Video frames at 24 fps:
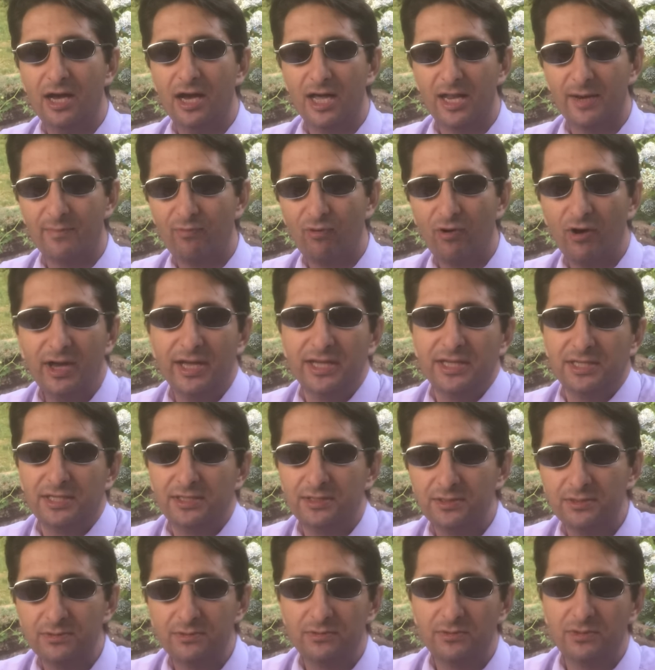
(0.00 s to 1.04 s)
at a
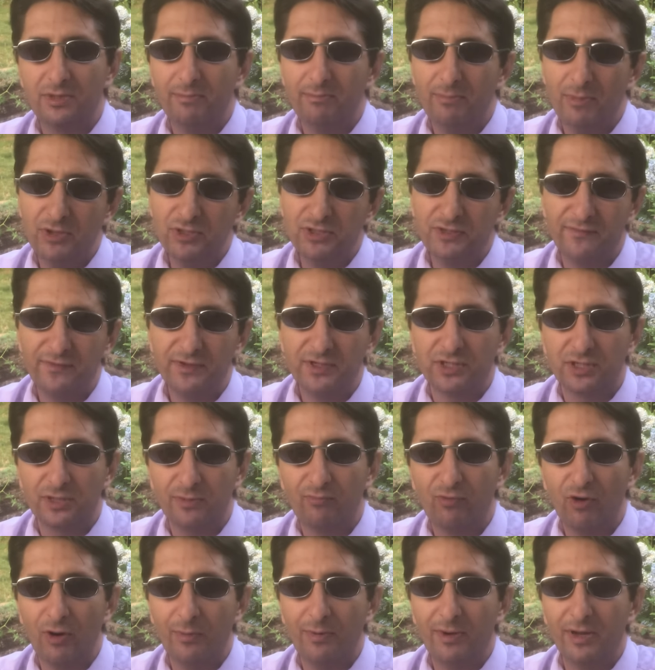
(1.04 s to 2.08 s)
price that most of us
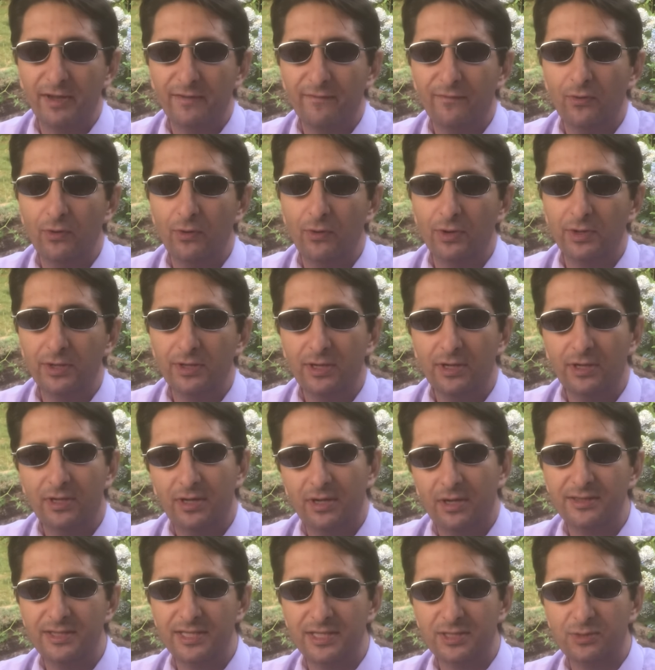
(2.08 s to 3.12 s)
could probably afford.
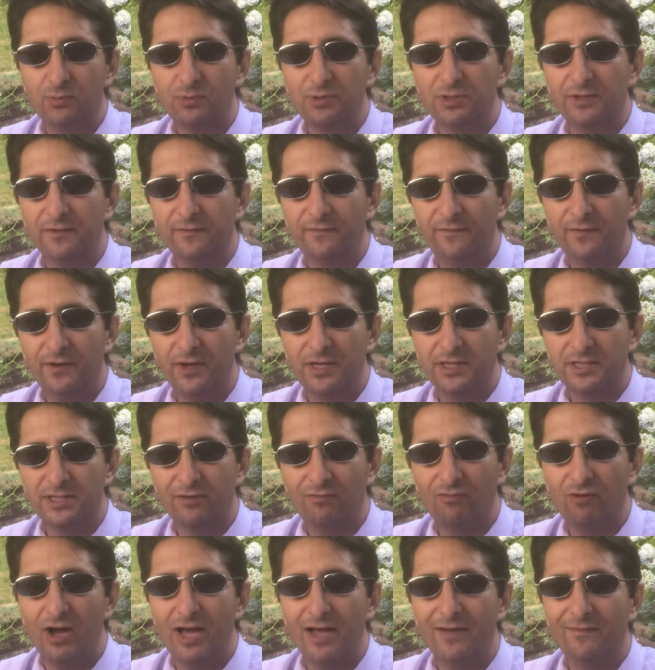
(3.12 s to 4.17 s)
This was the first
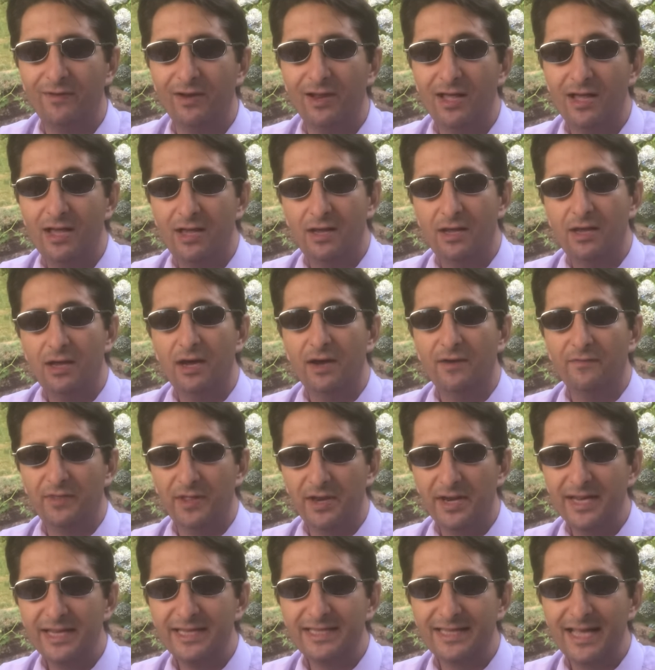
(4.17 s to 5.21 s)
arrival of
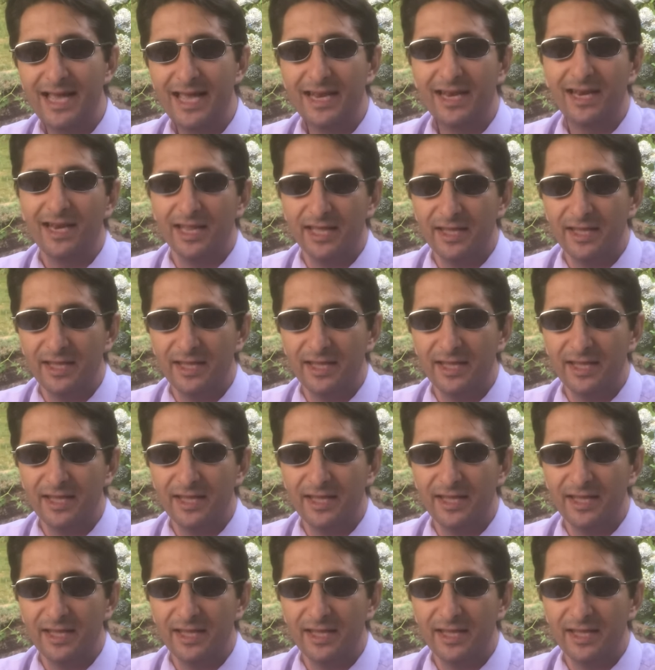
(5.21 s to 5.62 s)
the Nissan